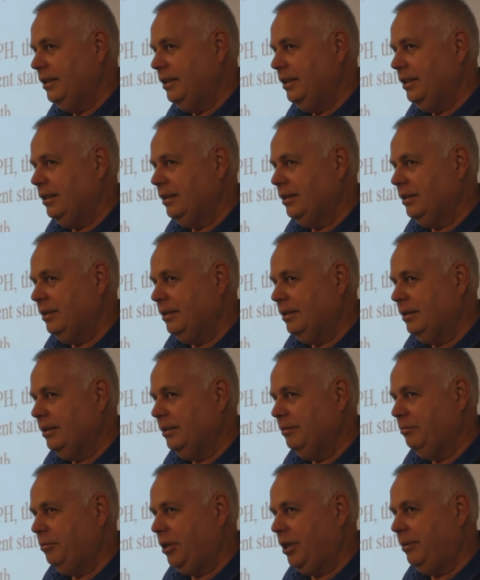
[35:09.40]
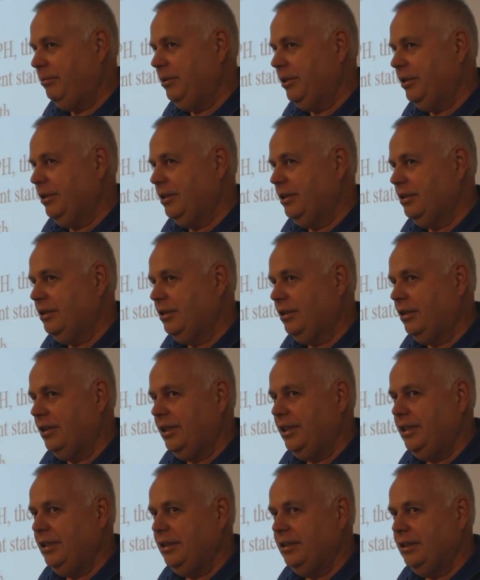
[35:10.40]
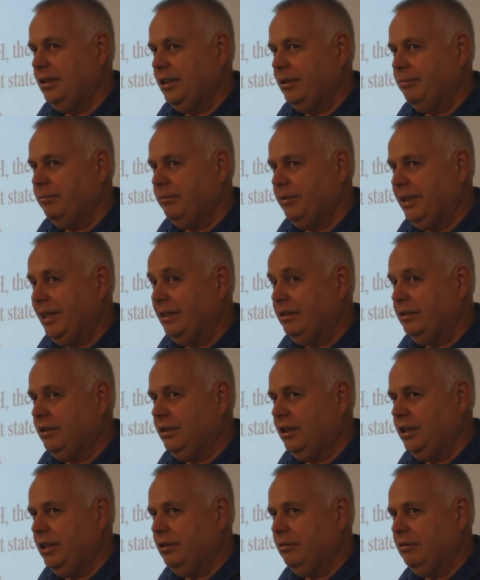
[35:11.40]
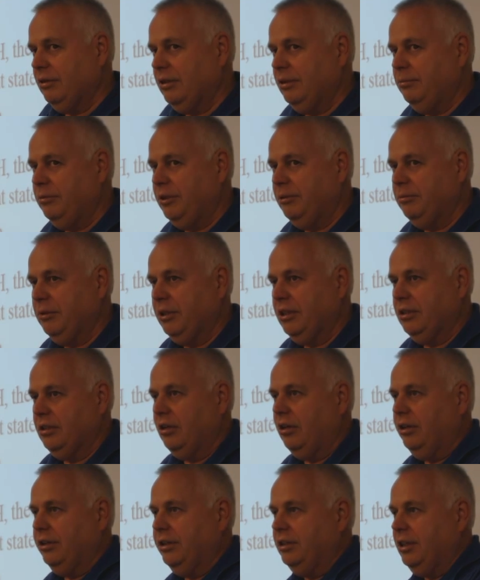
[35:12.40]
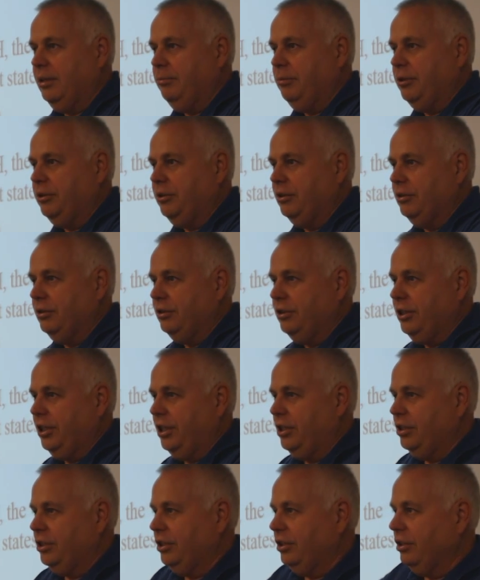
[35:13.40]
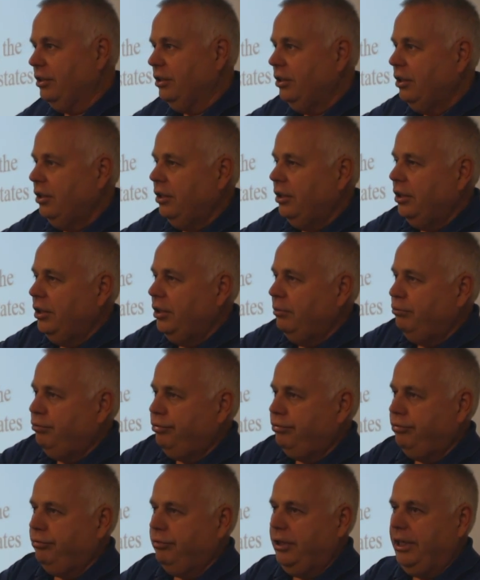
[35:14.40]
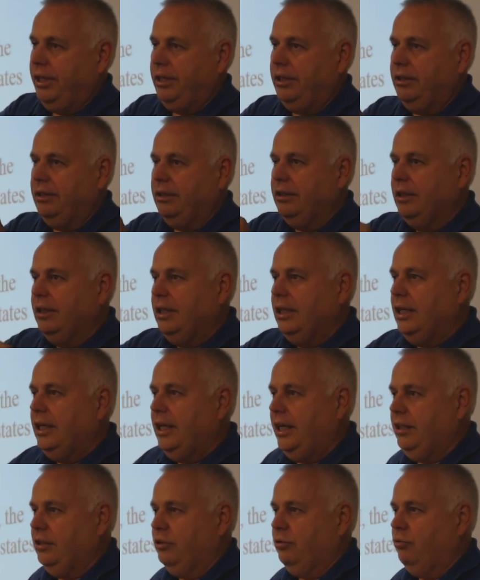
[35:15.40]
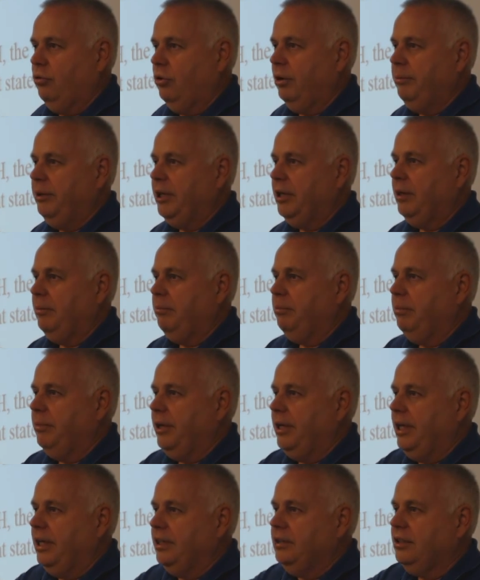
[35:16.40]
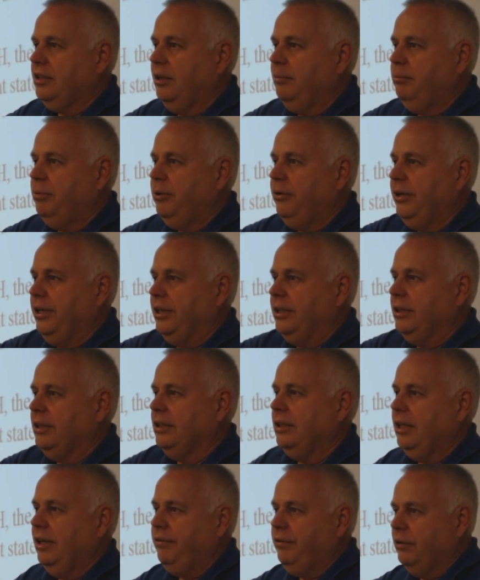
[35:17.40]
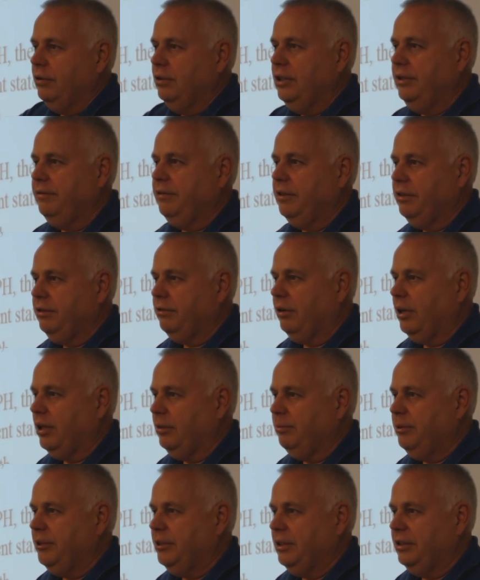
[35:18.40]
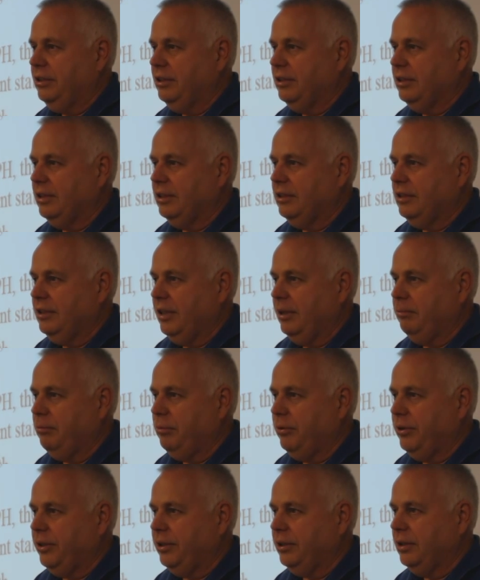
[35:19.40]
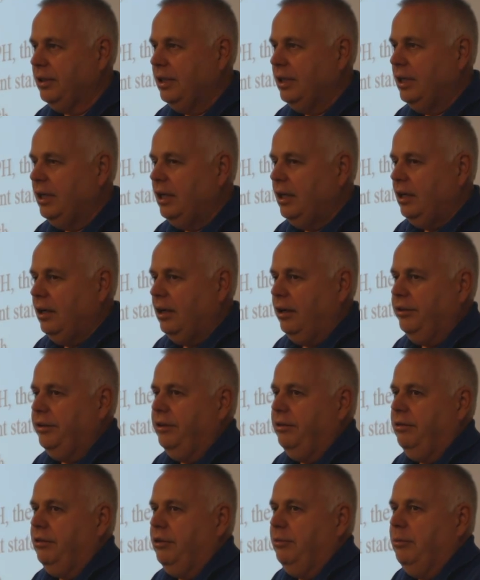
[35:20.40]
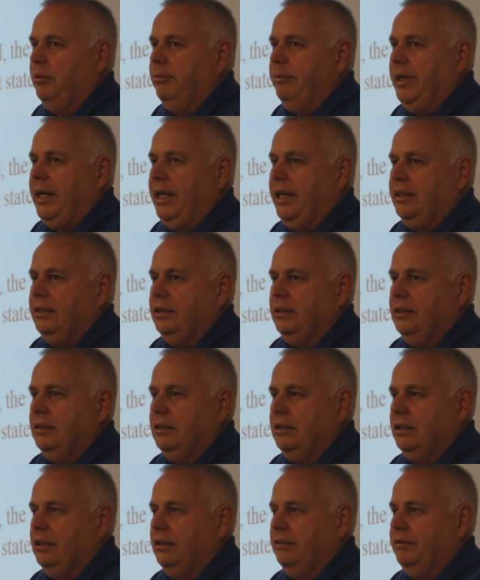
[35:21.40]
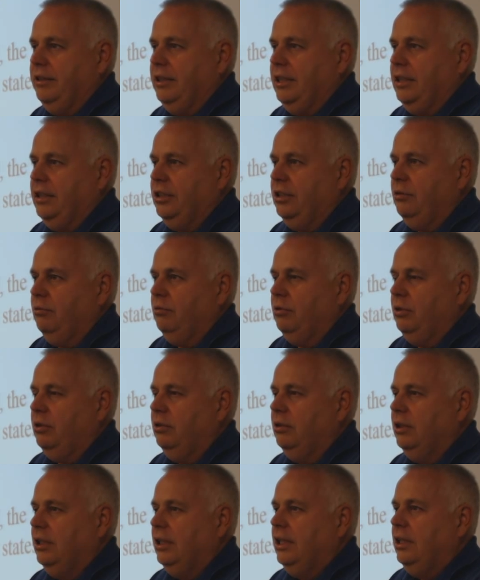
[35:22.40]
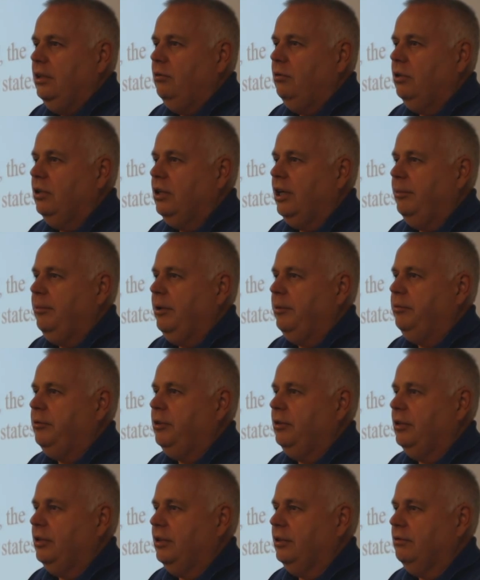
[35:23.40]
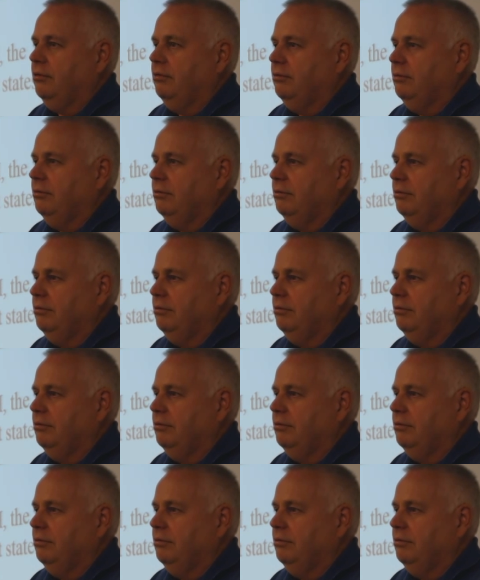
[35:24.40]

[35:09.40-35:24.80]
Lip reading: It's probably going to start heating up. That's not equilibrium because all the temperatures are changing and it's warming up. But at some point, if you leave the throttle position at the same point, all the thermal masses of the engine will come up to their